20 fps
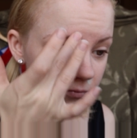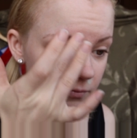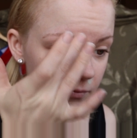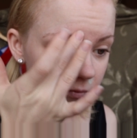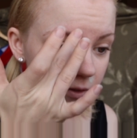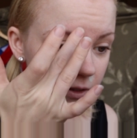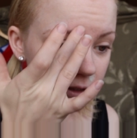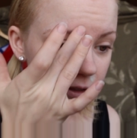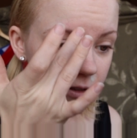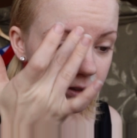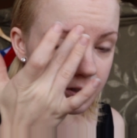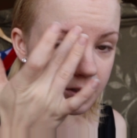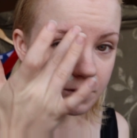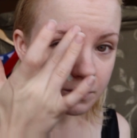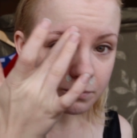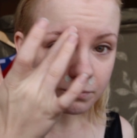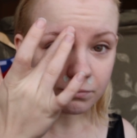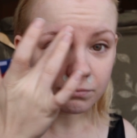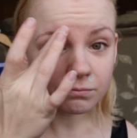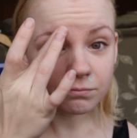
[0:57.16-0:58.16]
Like
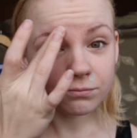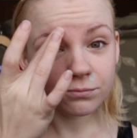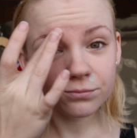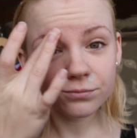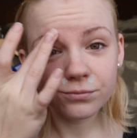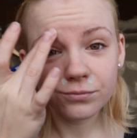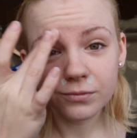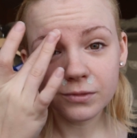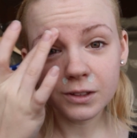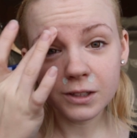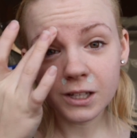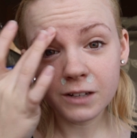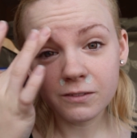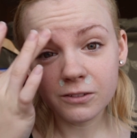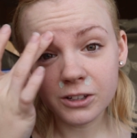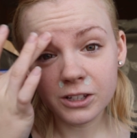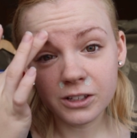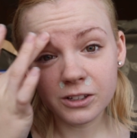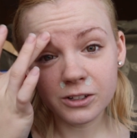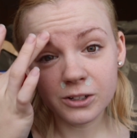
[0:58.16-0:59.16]
this
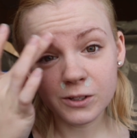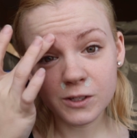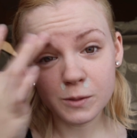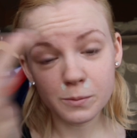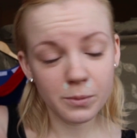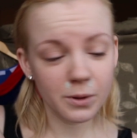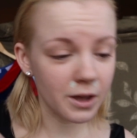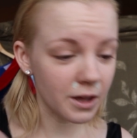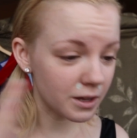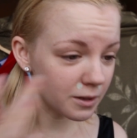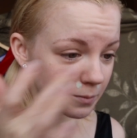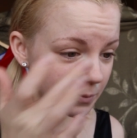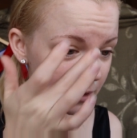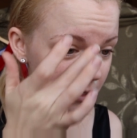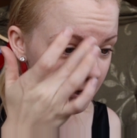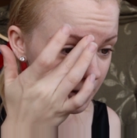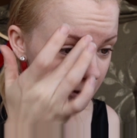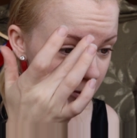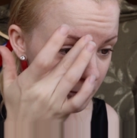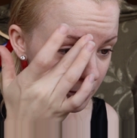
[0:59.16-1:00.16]
lovely little spot in
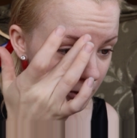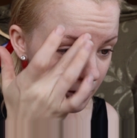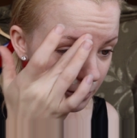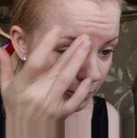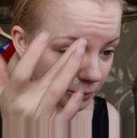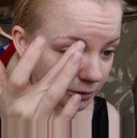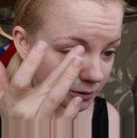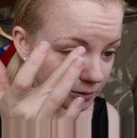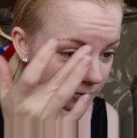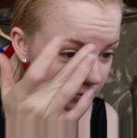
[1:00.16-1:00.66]
my eyebrow.